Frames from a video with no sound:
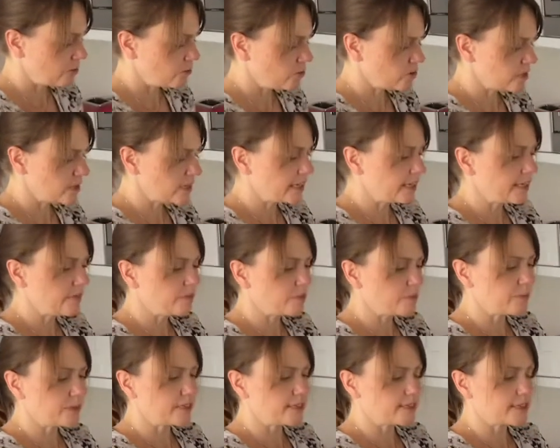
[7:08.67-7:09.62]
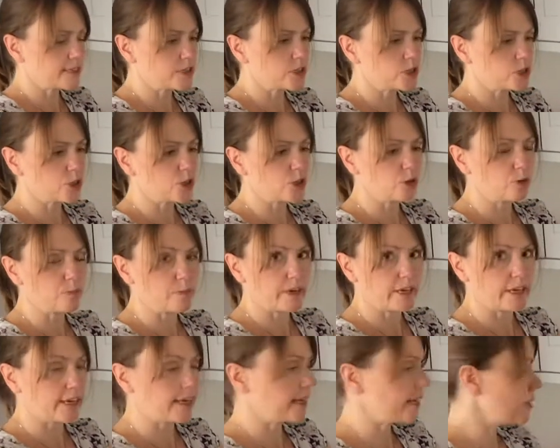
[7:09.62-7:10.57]
to leave the pieces too
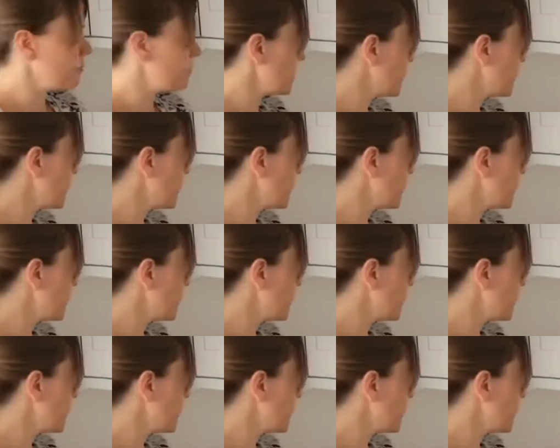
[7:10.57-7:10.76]
big because